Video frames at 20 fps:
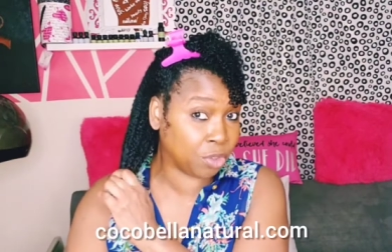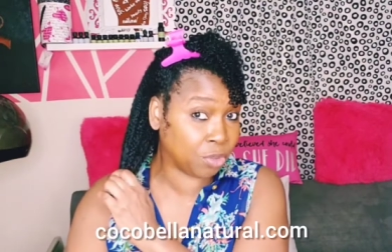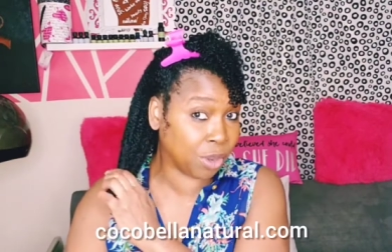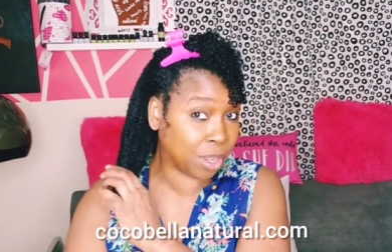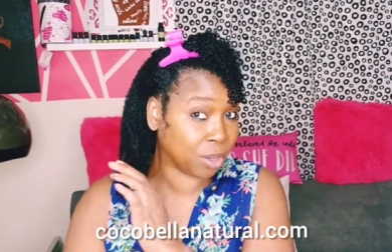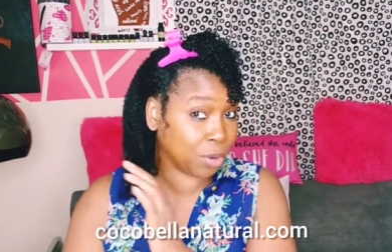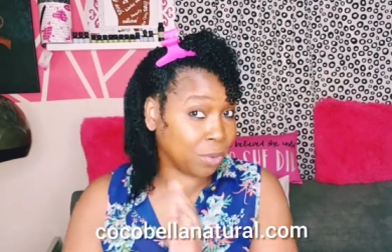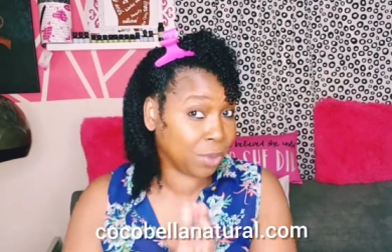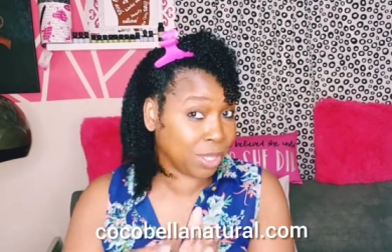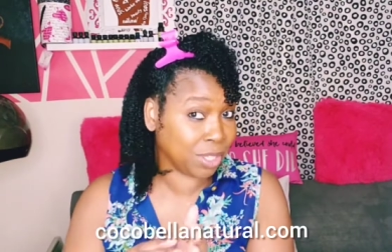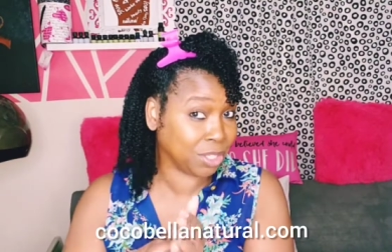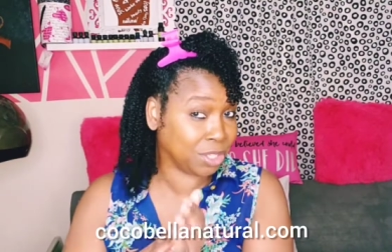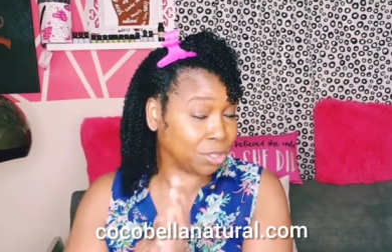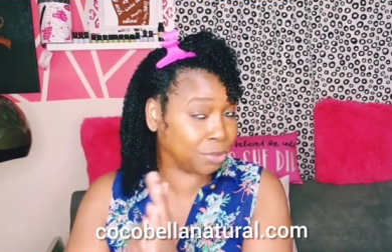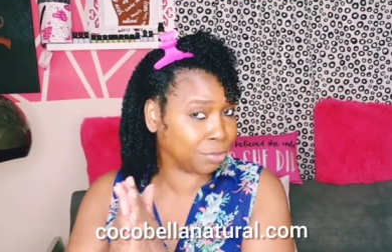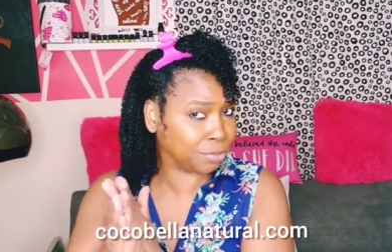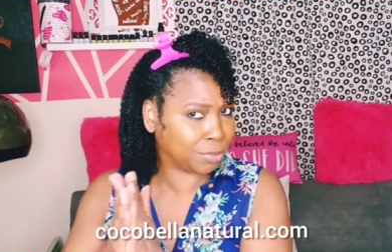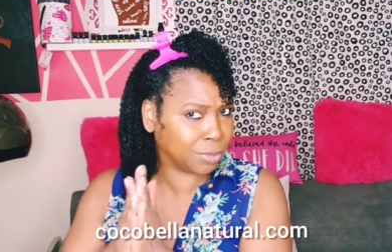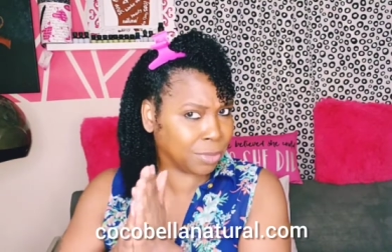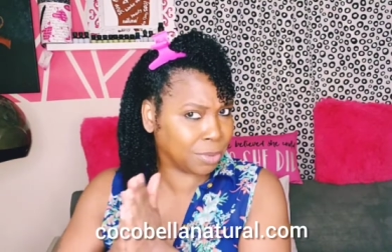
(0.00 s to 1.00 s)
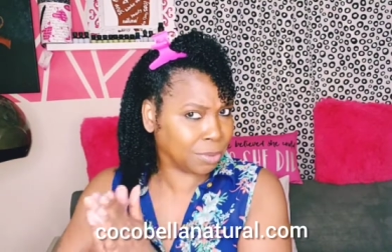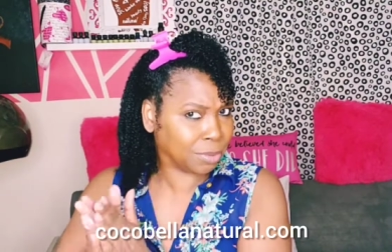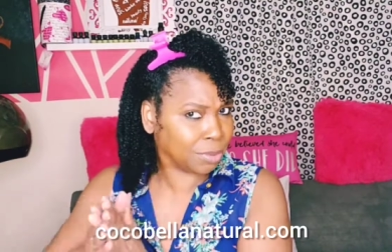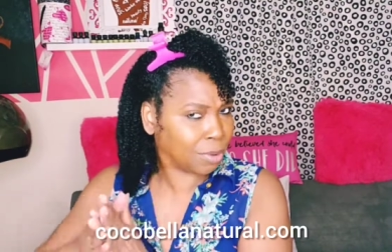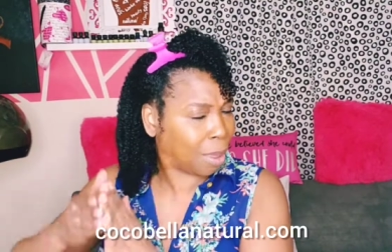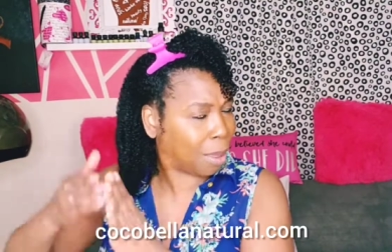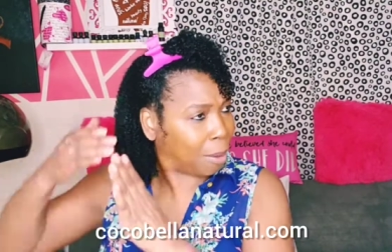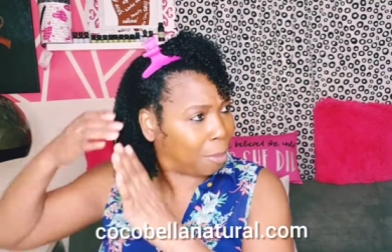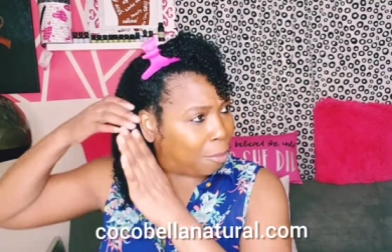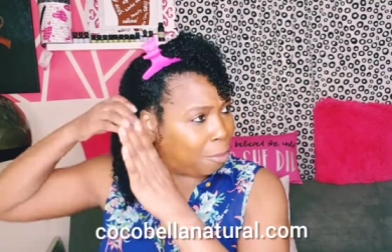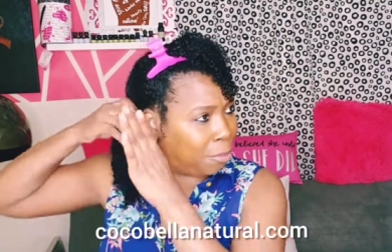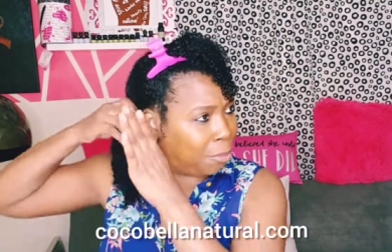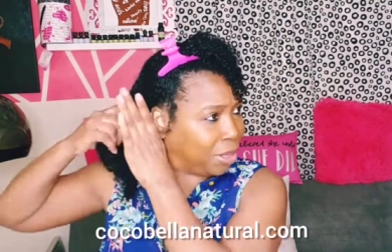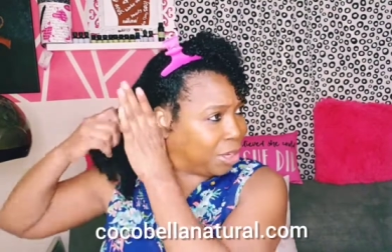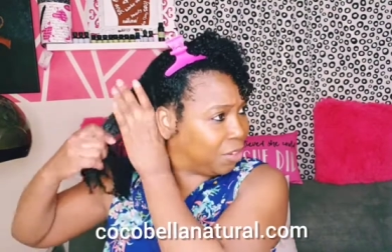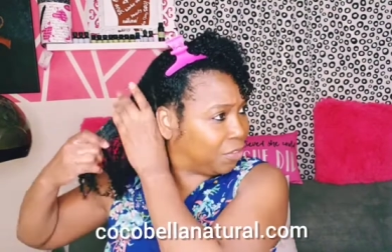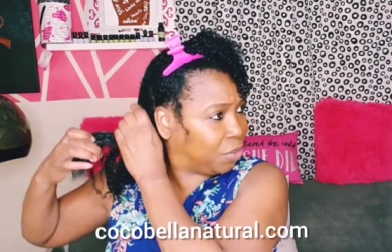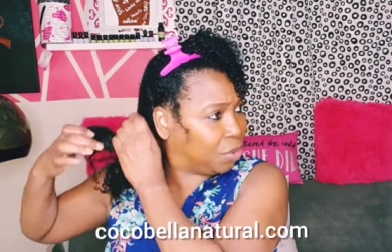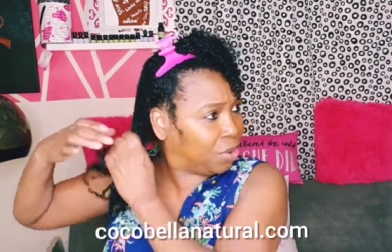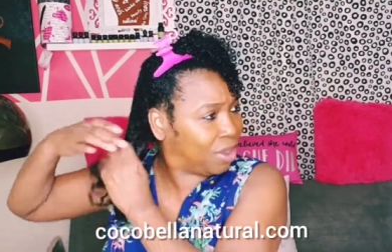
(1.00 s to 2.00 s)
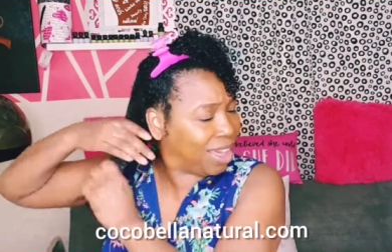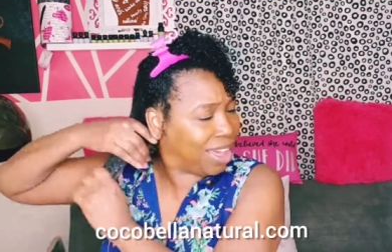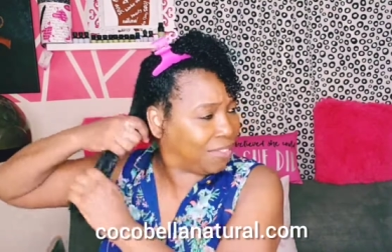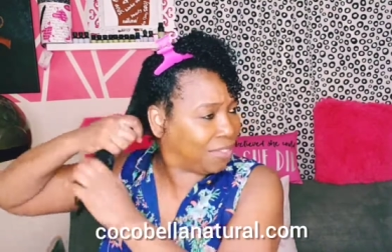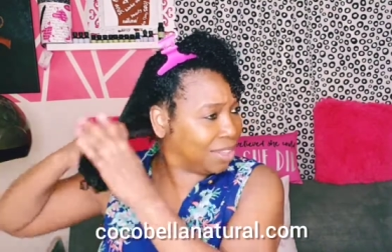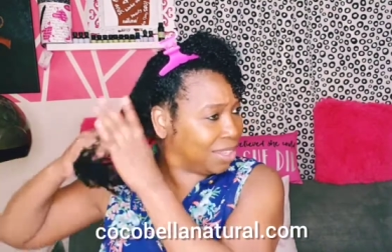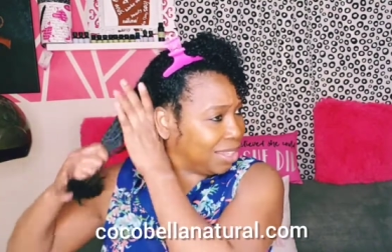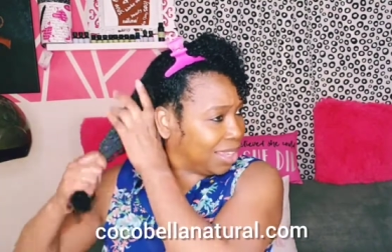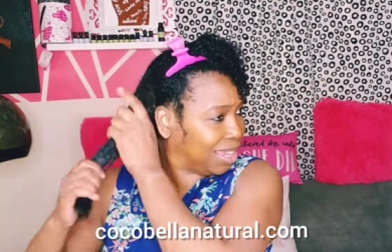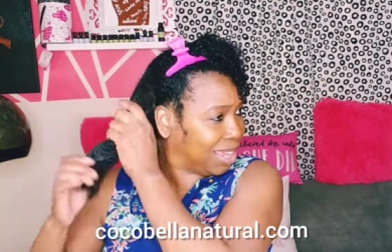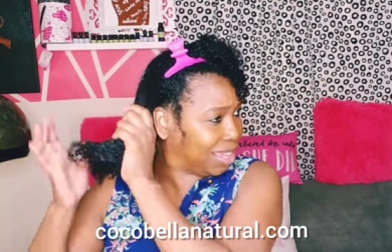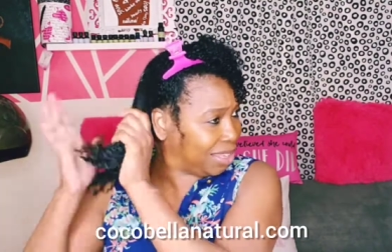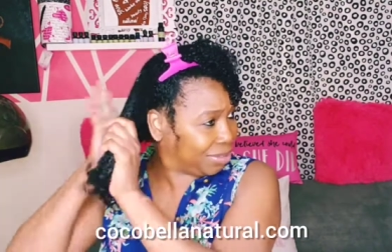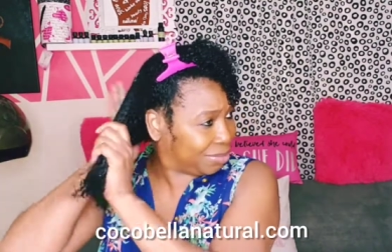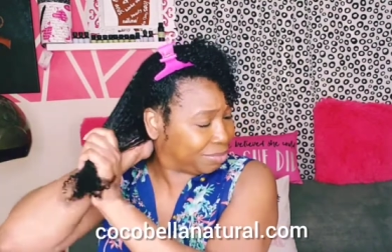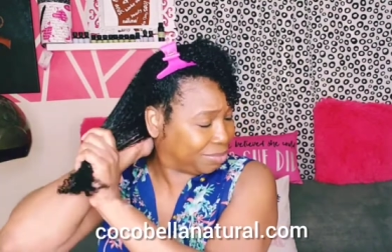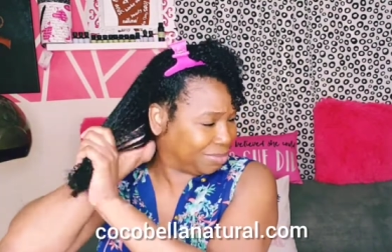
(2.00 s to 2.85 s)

try Quench, but if you haven't yet,